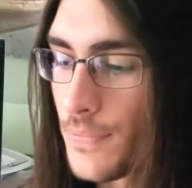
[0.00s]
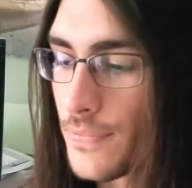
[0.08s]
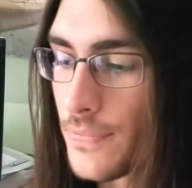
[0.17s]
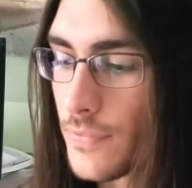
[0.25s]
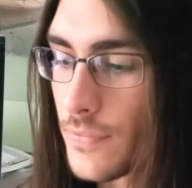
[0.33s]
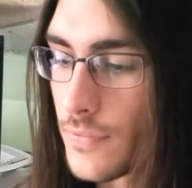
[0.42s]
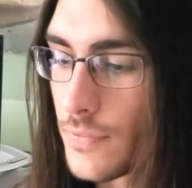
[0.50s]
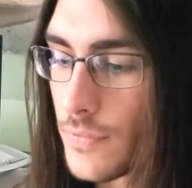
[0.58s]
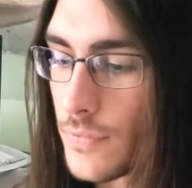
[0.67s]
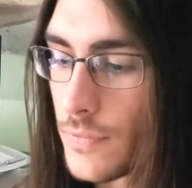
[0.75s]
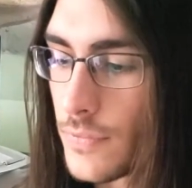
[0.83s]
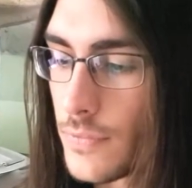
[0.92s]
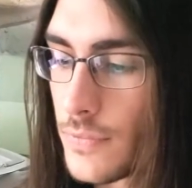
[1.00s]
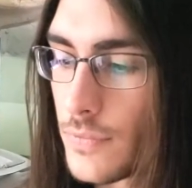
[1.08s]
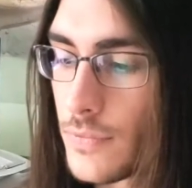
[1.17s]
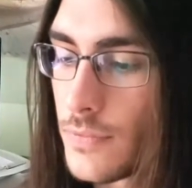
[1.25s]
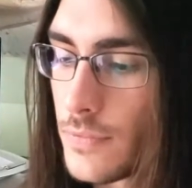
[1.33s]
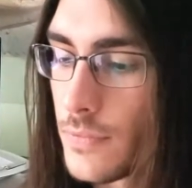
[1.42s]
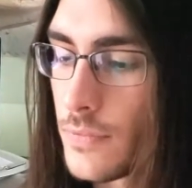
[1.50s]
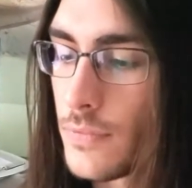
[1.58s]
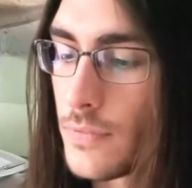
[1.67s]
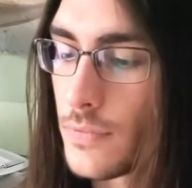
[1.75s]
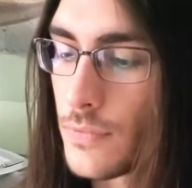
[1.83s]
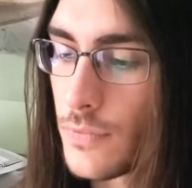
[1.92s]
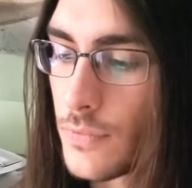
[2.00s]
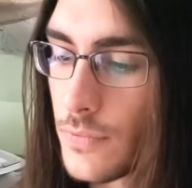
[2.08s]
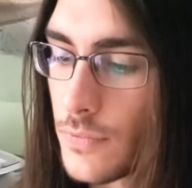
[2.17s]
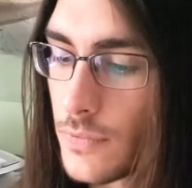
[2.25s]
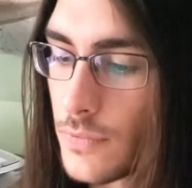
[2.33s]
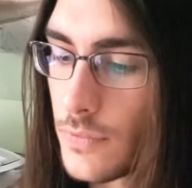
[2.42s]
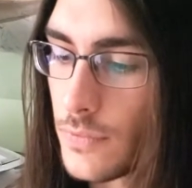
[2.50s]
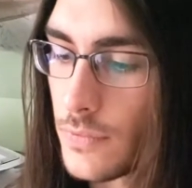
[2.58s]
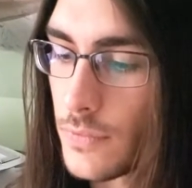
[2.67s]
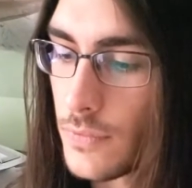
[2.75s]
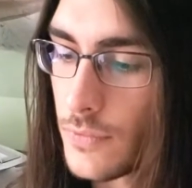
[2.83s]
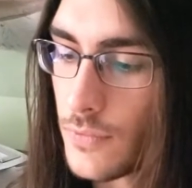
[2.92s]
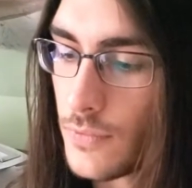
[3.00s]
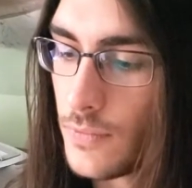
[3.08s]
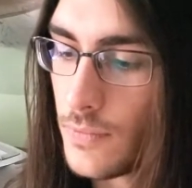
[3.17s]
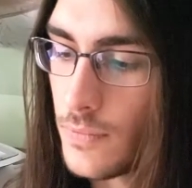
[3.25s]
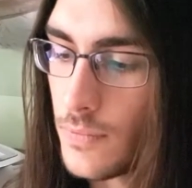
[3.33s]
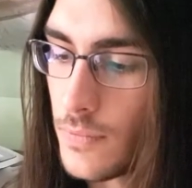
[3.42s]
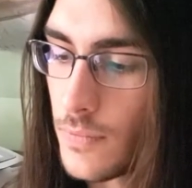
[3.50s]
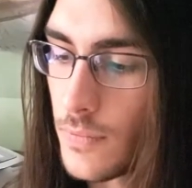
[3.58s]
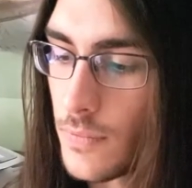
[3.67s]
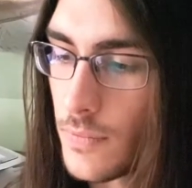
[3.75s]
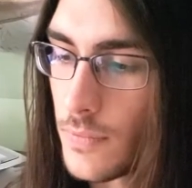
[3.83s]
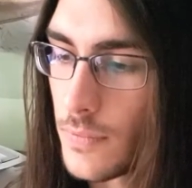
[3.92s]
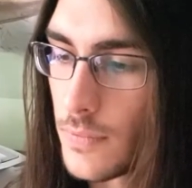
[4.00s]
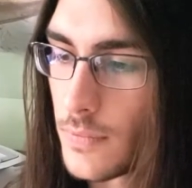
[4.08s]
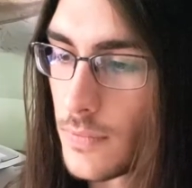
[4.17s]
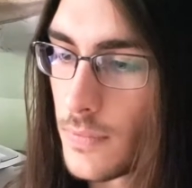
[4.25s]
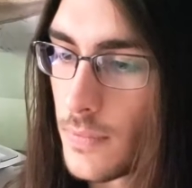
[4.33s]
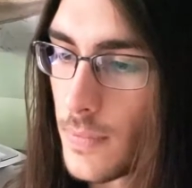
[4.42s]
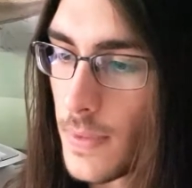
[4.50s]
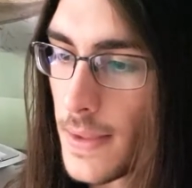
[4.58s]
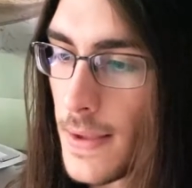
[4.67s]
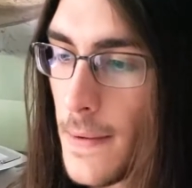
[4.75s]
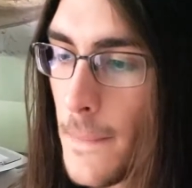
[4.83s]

No one is speaking in this clip.